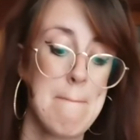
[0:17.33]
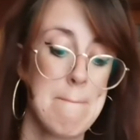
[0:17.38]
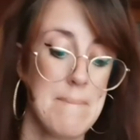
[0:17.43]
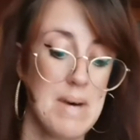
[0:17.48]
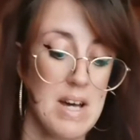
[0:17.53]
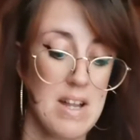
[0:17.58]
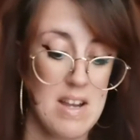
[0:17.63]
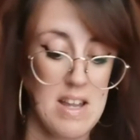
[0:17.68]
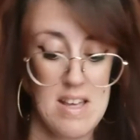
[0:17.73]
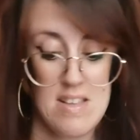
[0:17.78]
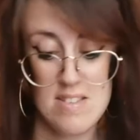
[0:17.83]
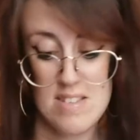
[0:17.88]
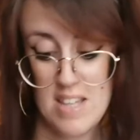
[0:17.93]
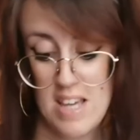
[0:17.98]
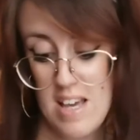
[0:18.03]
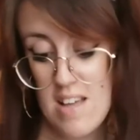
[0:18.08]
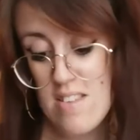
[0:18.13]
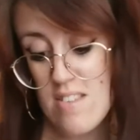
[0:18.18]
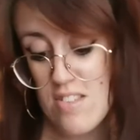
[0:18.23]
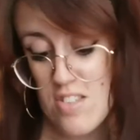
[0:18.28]
But let's
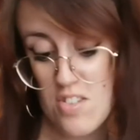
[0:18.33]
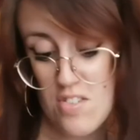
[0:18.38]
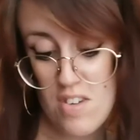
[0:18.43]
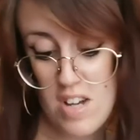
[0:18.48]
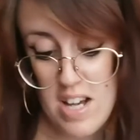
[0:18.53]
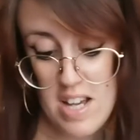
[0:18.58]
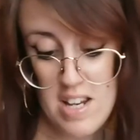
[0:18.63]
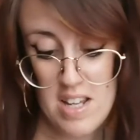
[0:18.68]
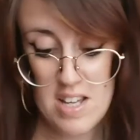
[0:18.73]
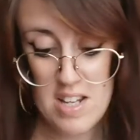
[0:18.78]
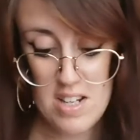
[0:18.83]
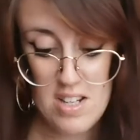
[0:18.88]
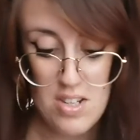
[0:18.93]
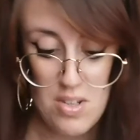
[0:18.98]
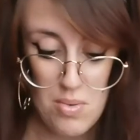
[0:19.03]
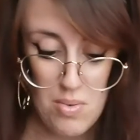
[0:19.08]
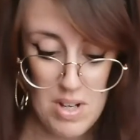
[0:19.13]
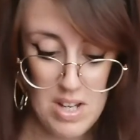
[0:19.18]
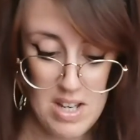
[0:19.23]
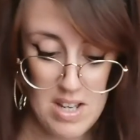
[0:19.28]
get straight
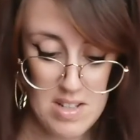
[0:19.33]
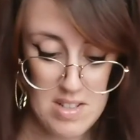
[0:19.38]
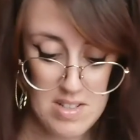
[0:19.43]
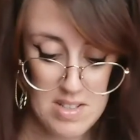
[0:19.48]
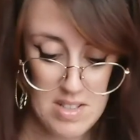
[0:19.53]
into it.